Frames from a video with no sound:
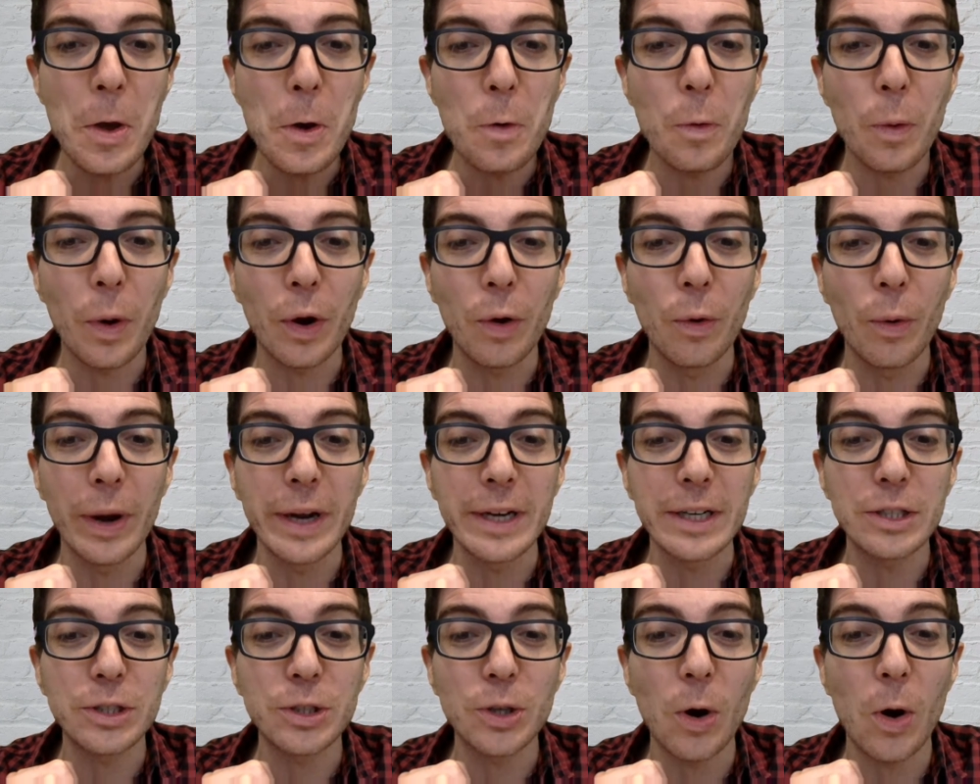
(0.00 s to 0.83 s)
We're going
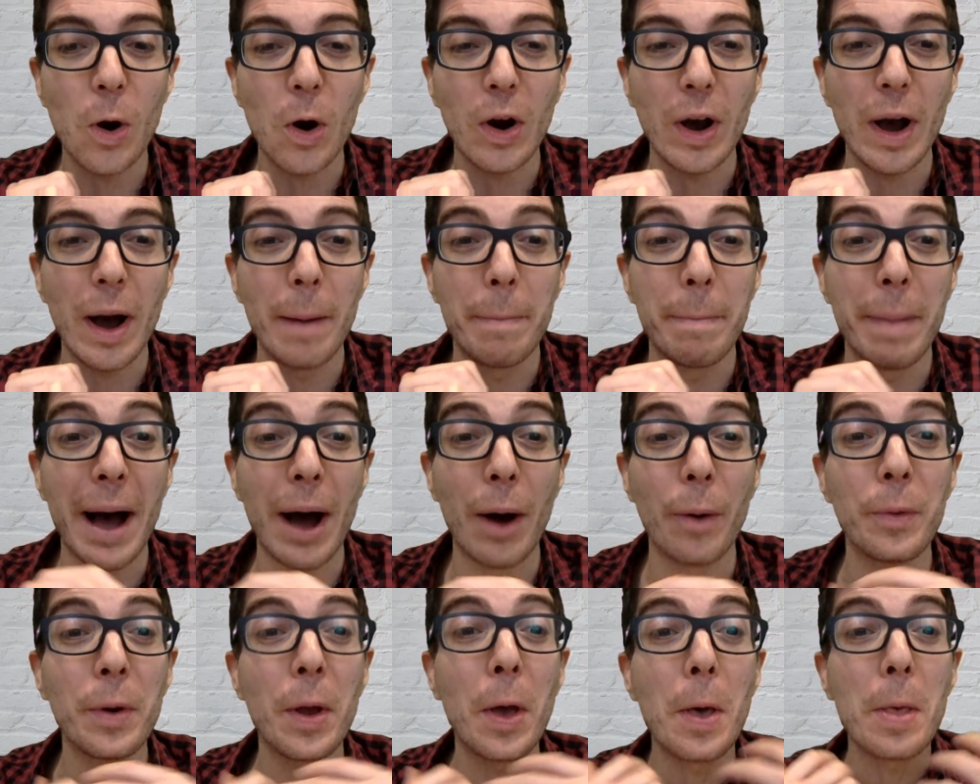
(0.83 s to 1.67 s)
to talk
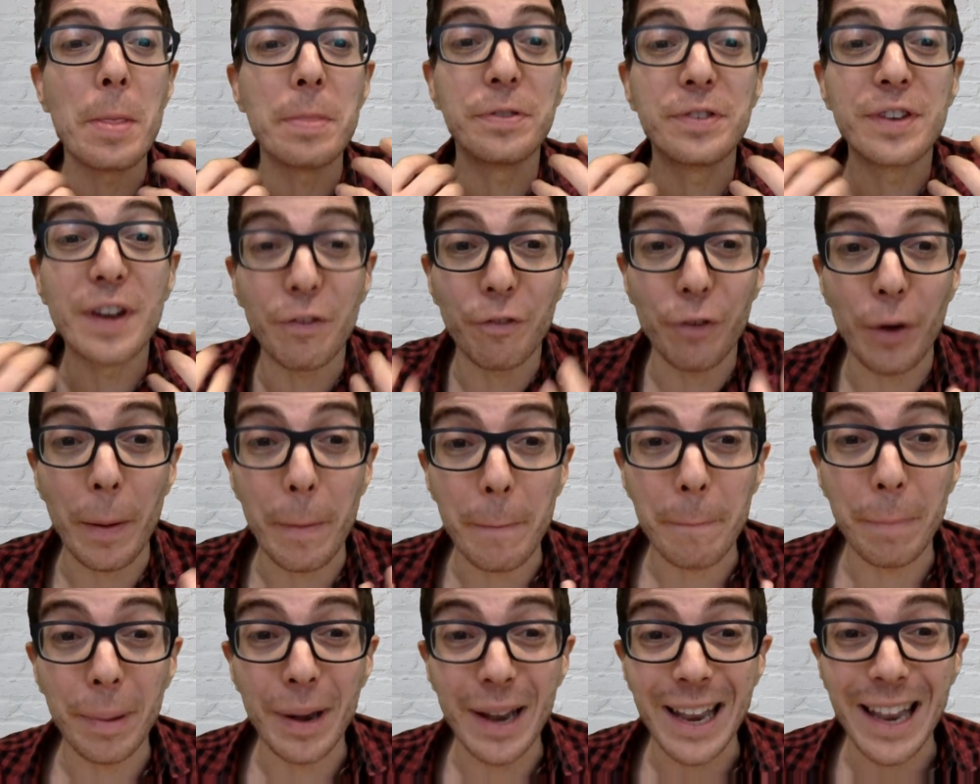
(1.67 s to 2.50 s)
about different
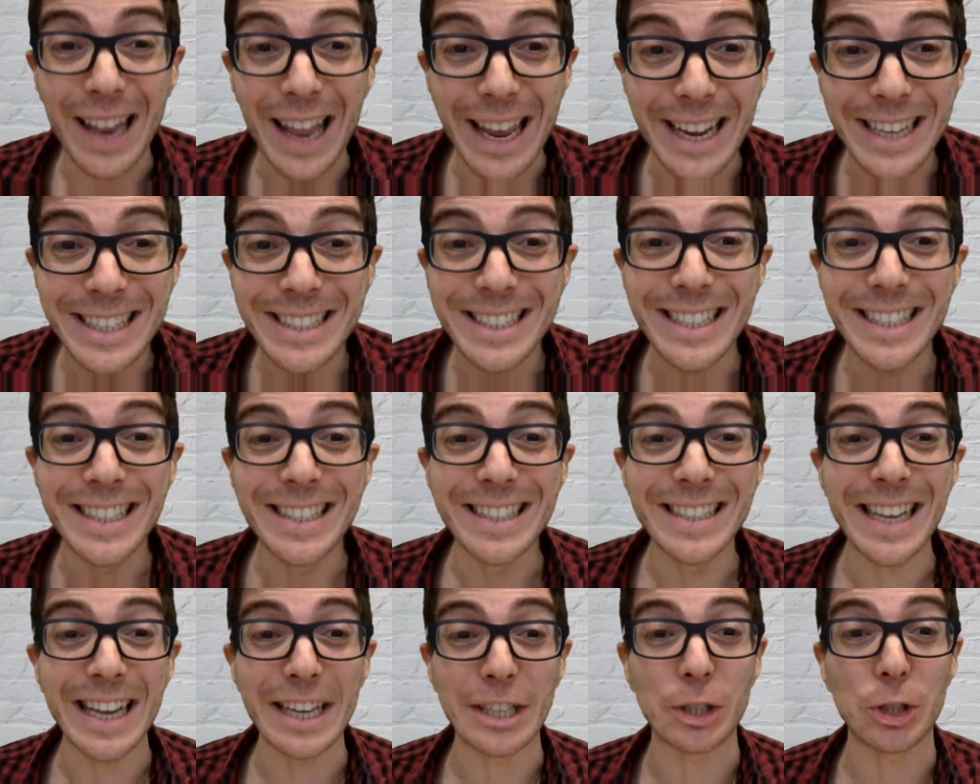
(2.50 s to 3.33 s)

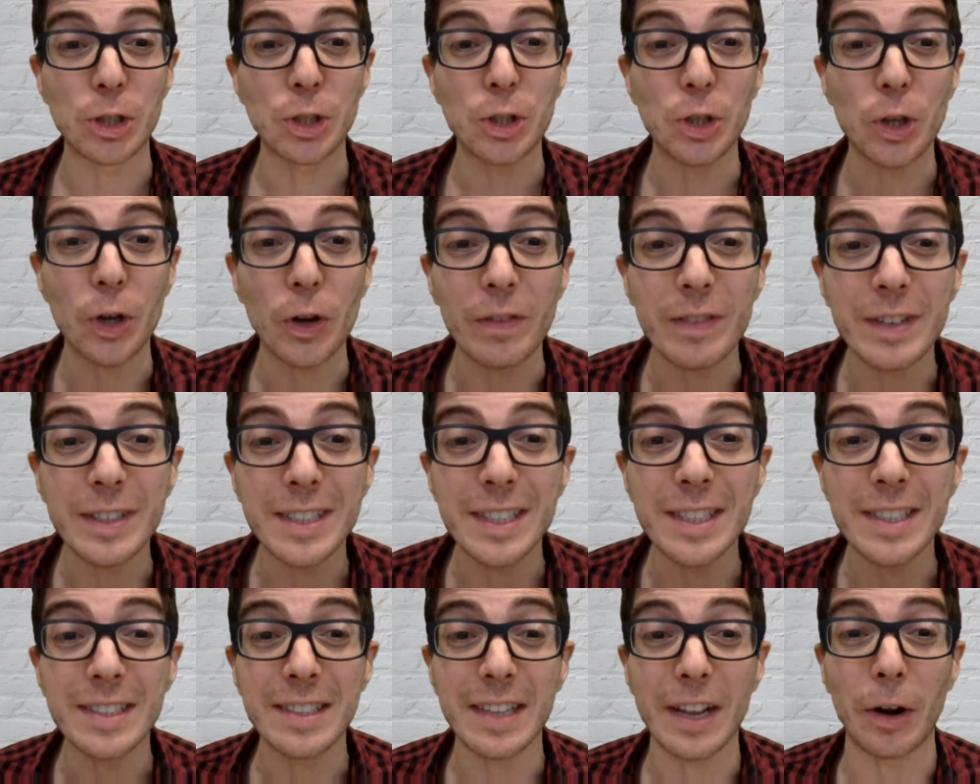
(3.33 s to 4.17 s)
places and
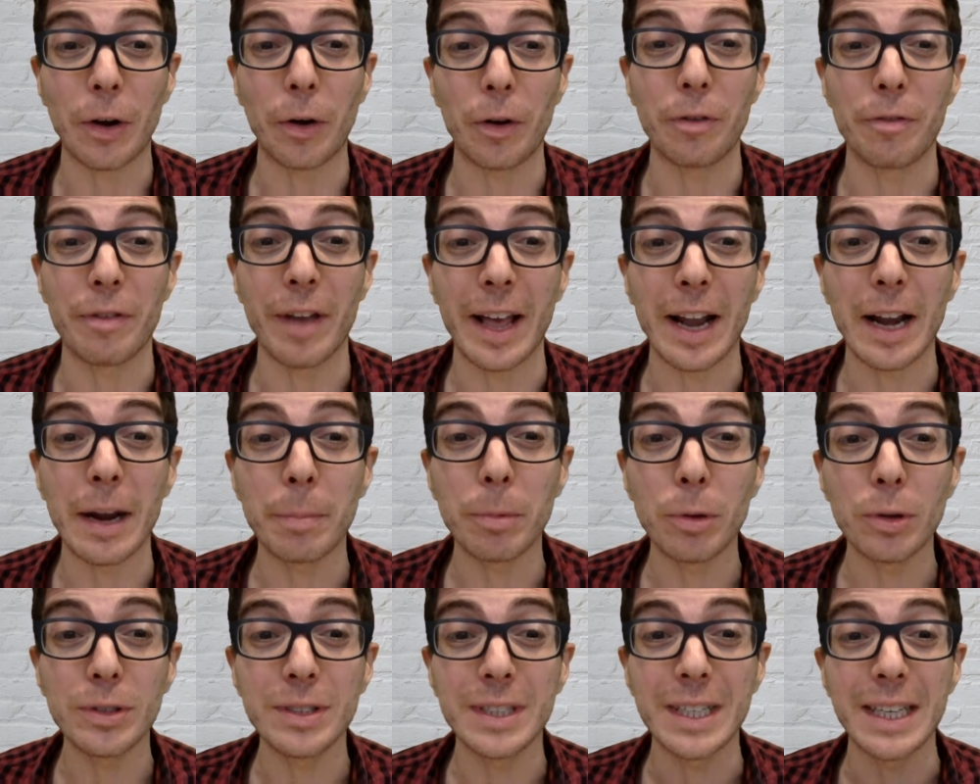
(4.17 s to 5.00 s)
services that are
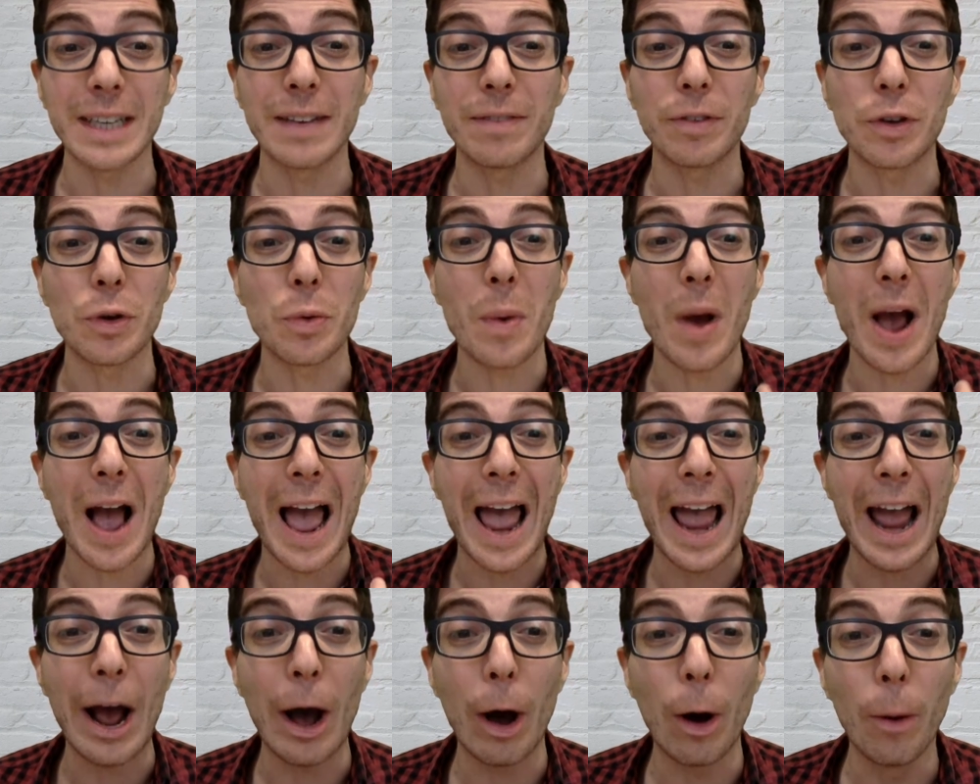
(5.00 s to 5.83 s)
available to give you
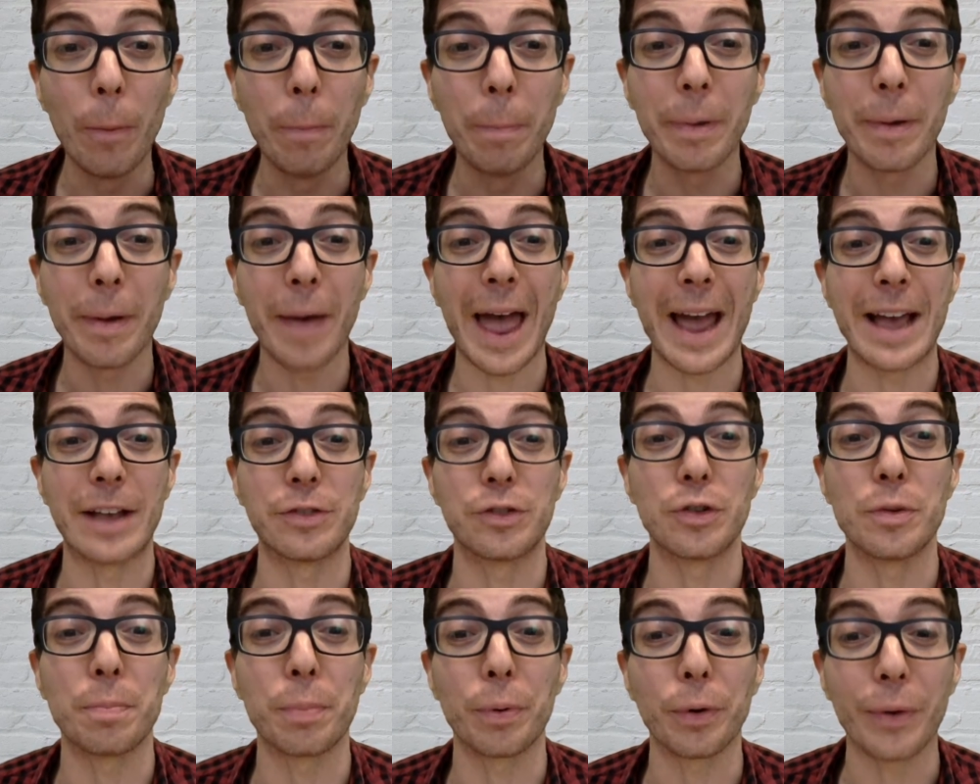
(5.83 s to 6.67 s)
help as
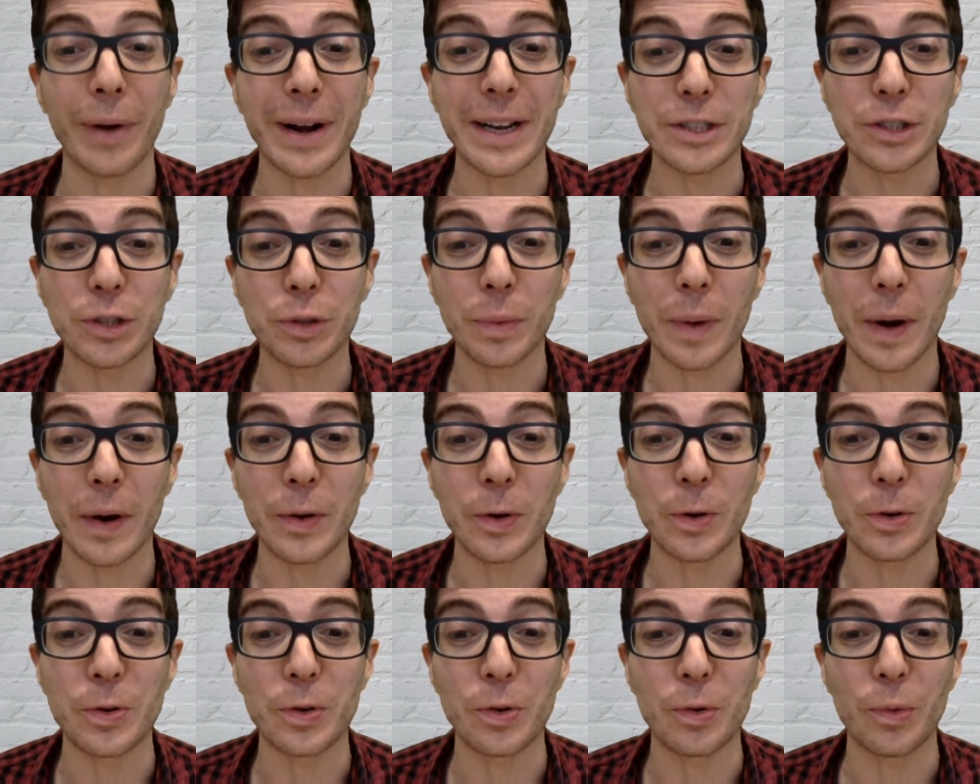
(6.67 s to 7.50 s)
you progress throughout
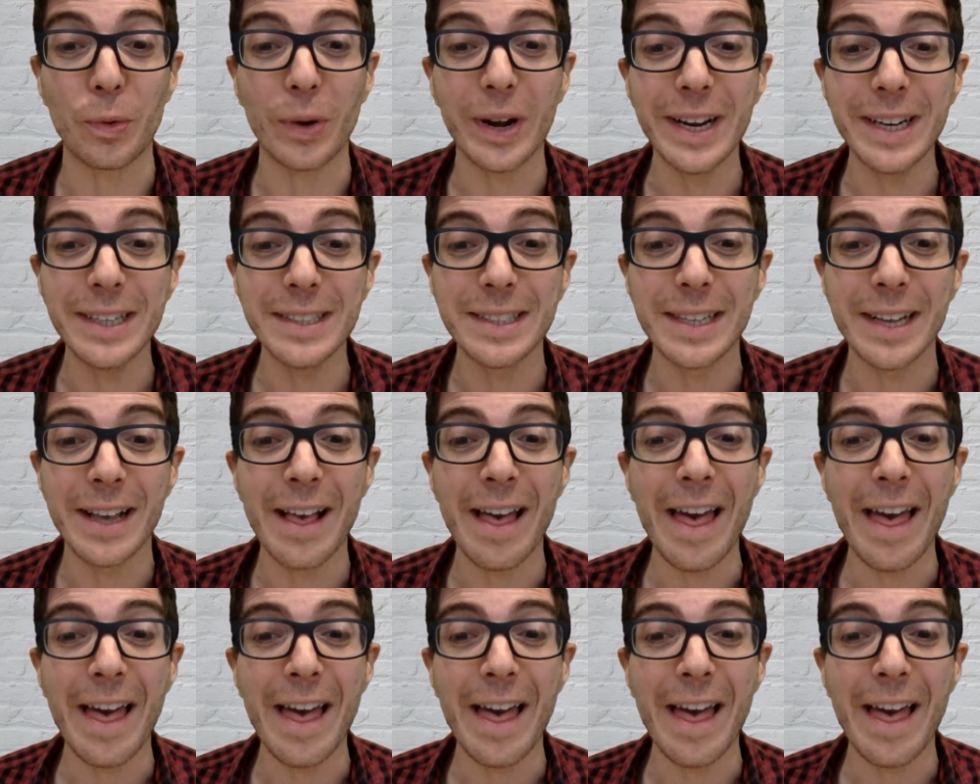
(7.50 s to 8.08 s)
your degrees.